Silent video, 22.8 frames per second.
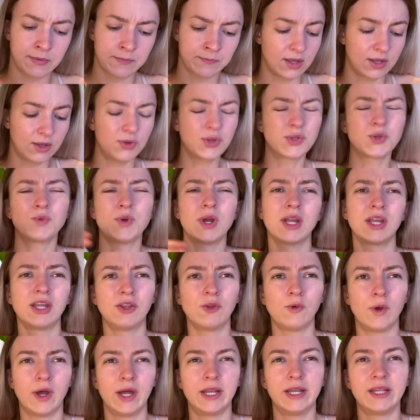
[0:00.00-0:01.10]
There was a regular
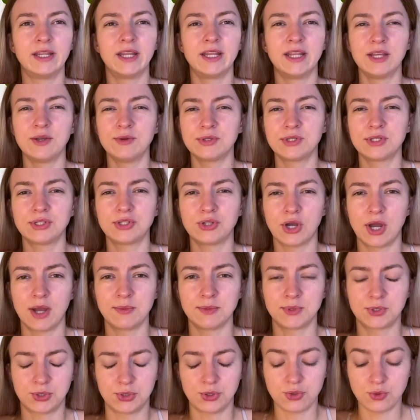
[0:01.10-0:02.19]
one and then there was the
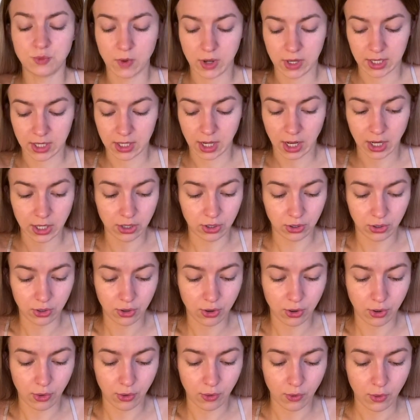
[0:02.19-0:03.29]
times two one, and I don't
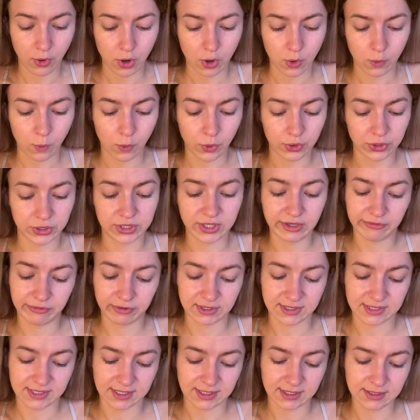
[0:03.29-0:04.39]
know what the
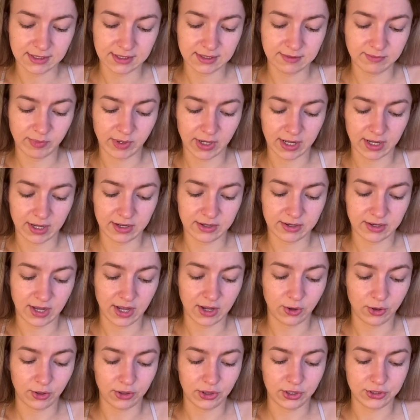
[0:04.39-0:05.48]
difference is, but I
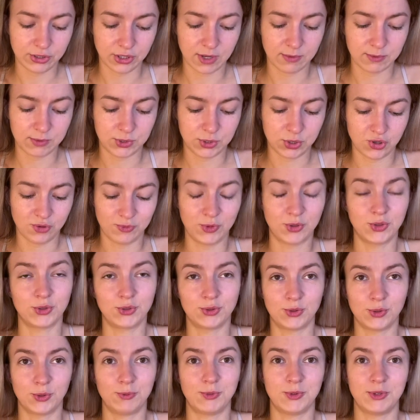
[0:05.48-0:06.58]
got the times two because
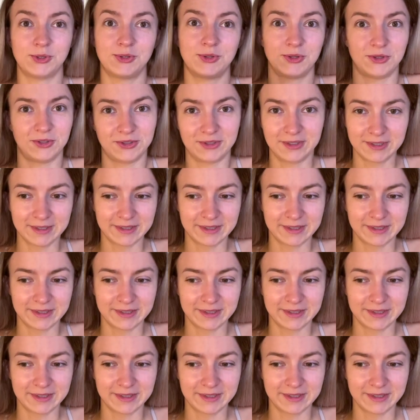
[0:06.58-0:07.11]
obviously